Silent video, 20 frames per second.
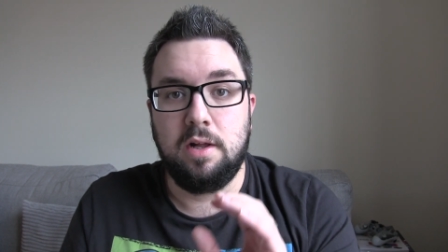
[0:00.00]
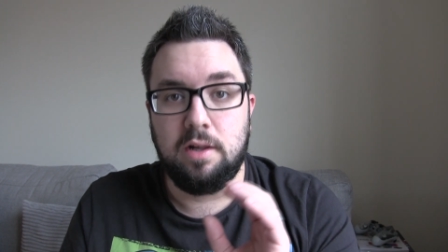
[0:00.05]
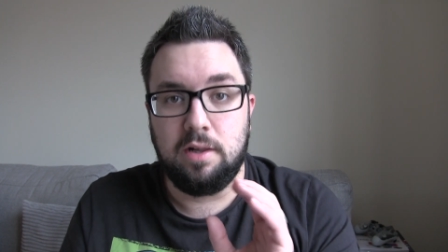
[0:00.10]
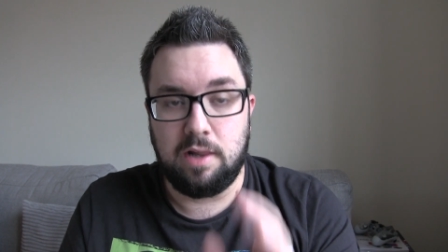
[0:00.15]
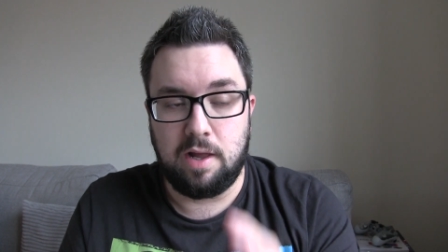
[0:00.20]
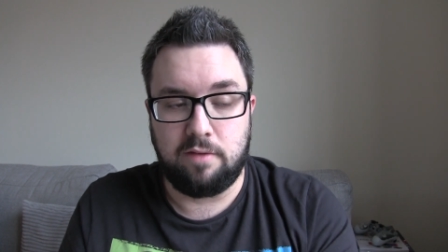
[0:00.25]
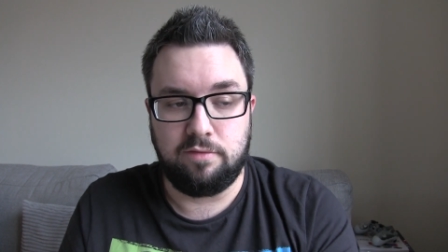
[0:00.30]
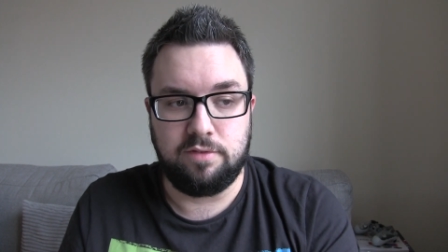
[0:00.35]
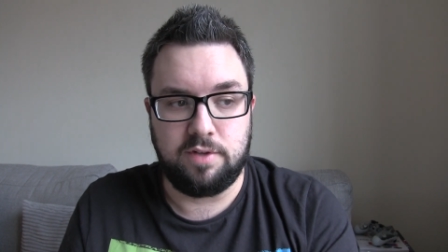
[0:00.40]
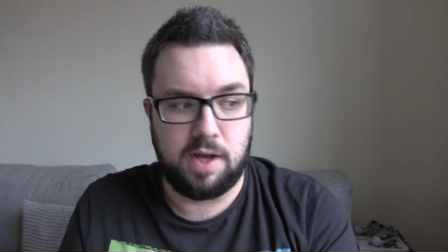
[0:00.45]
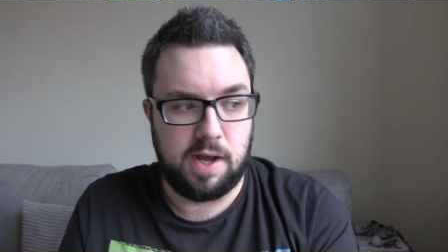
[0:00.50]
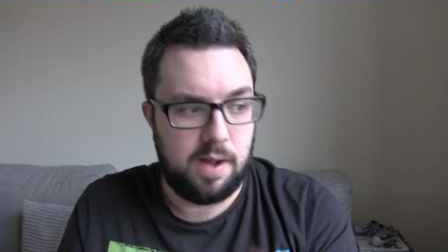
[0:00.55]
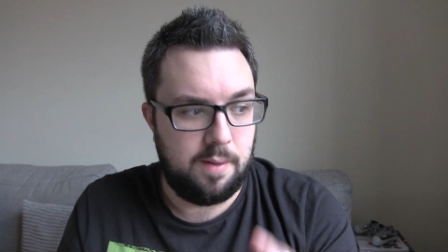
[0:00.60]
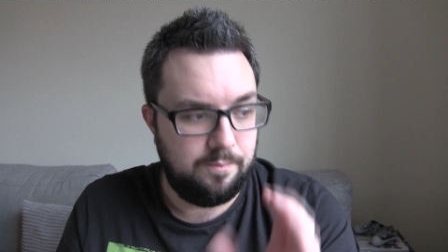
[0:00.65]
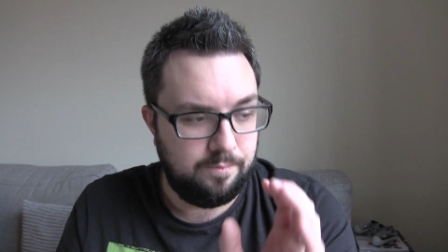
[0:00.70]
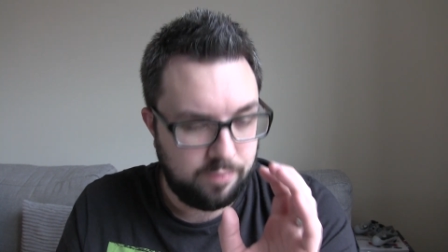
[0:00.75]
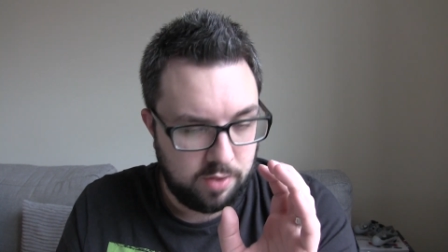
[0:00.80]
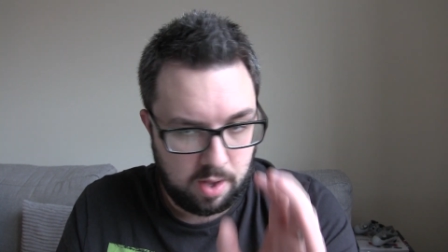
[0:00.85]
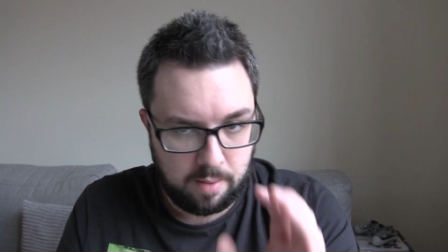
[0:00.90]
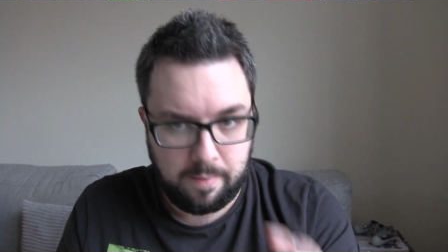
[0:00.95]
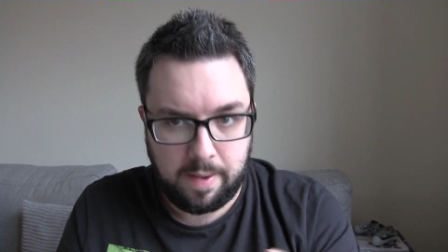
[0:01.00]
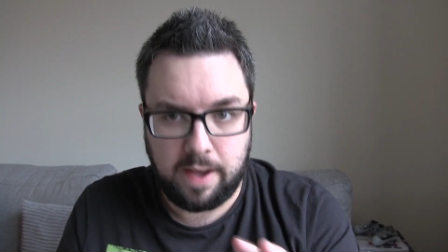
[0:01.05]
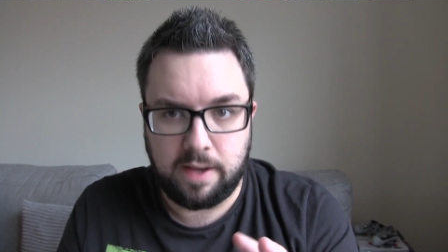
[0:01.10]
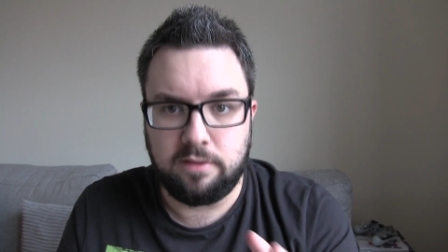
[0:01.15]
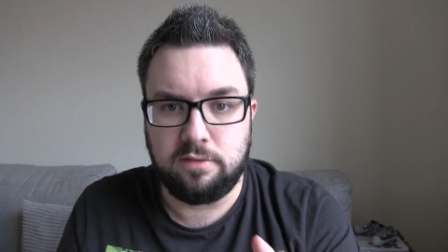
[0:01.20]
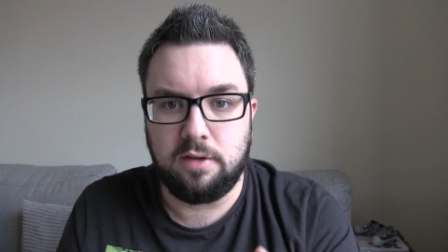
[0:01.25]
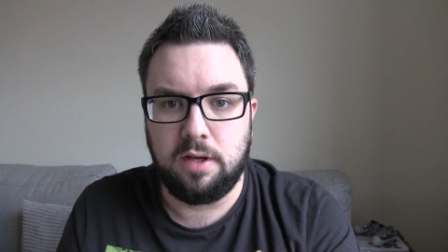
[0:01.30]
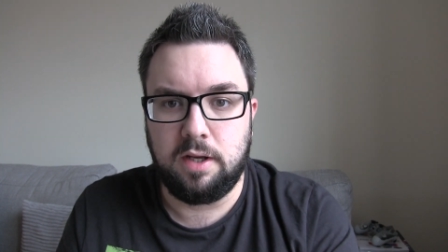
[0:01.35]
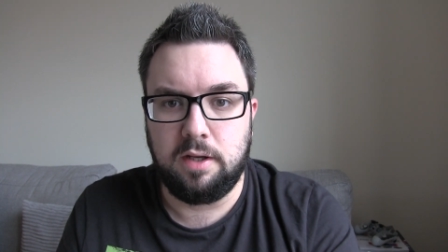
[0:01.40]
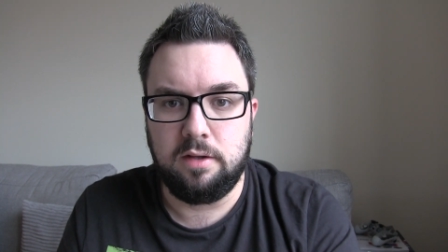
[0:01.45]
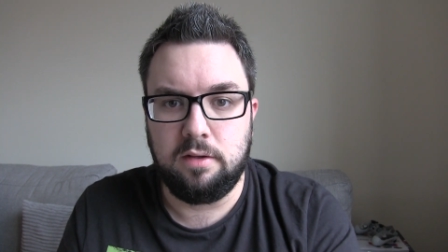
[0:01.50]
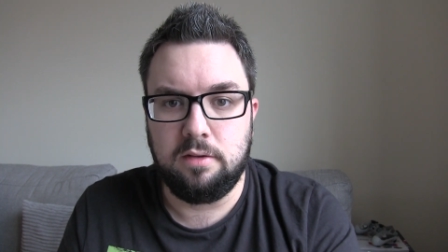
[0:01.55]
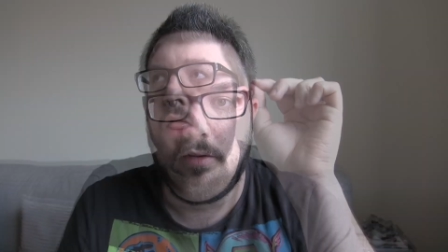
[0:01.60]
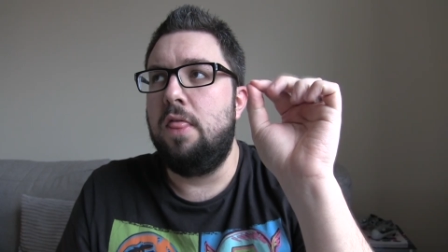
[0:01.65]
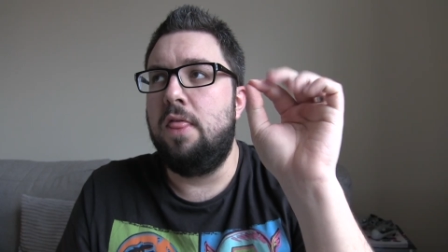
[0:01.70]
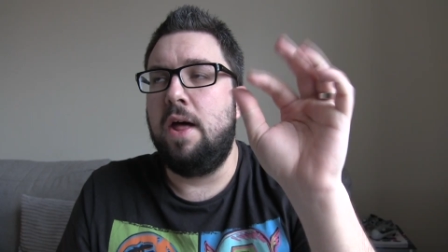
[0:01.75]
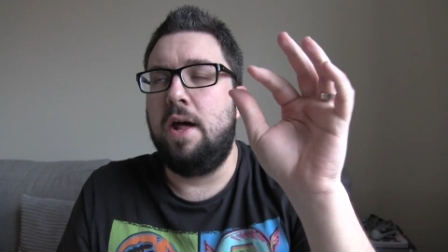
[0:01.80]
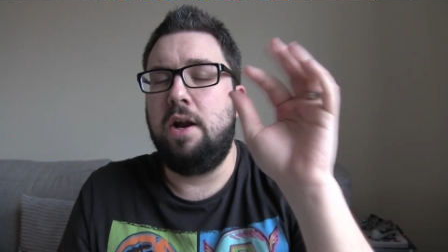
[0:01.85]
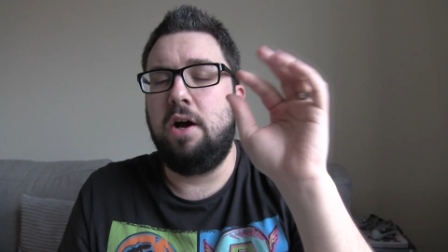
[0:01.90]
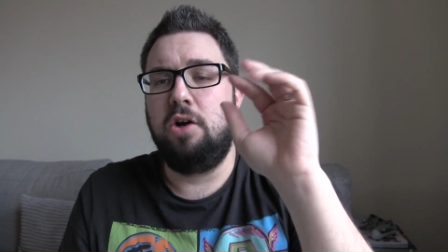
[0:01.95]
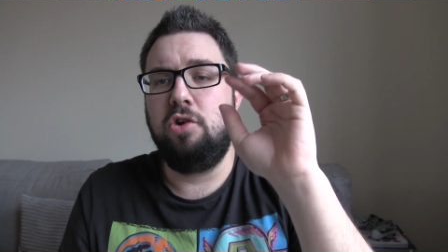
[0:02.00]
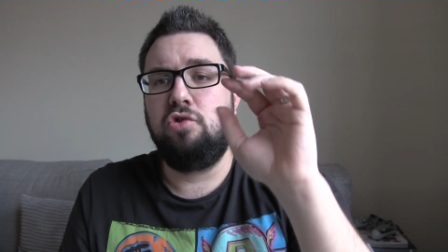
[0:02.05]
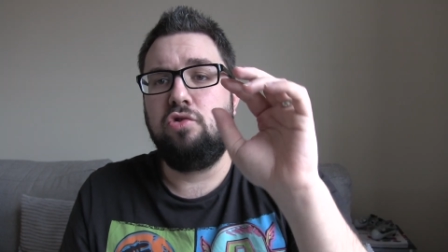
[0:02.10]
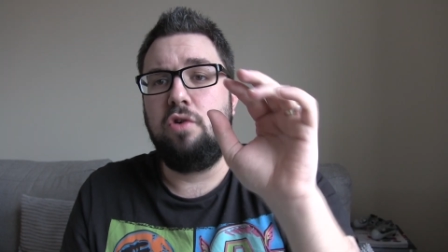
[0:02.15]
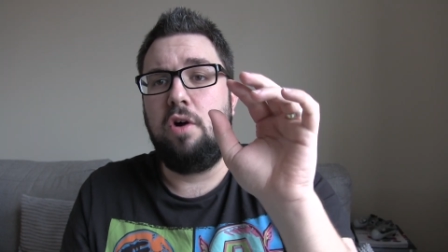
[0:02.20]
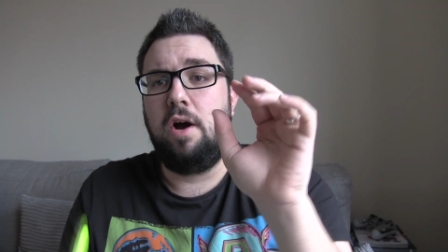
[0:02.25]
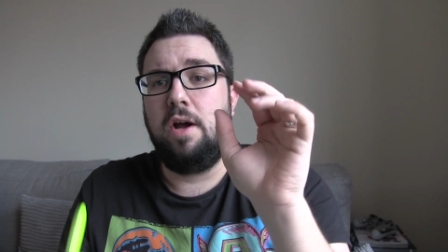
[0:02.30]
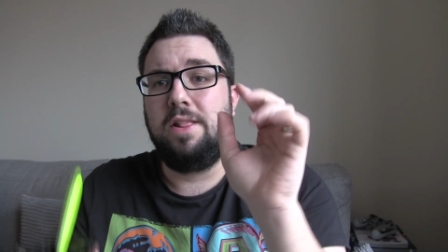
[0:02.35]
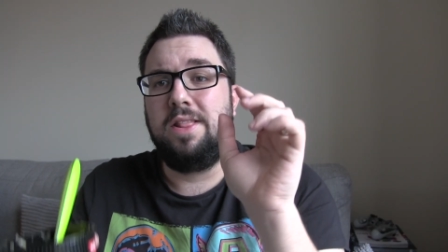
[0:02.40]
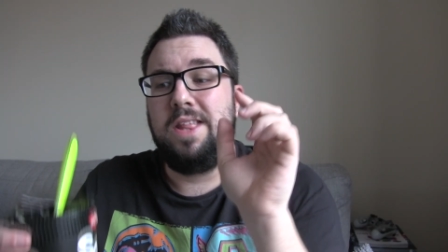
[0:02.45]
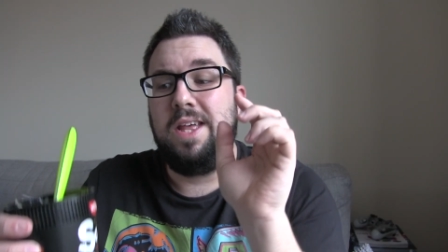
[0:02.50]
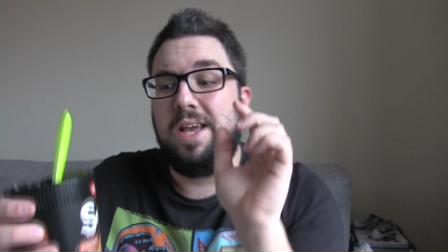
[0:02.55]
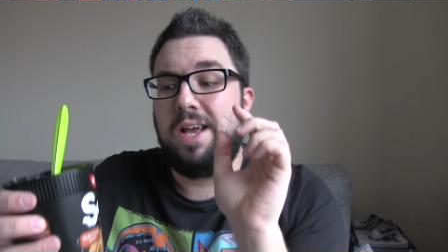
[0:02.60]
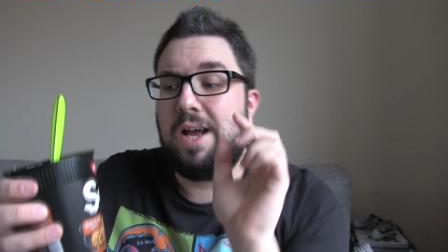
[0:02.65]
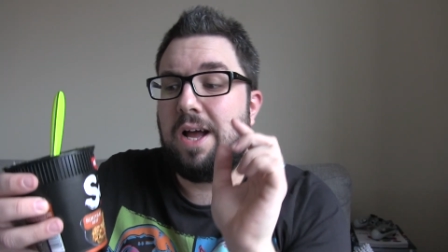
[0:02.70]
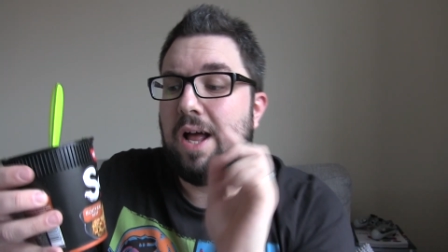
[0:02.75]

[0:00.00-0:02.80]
Loved it. Amazing. Then I tried the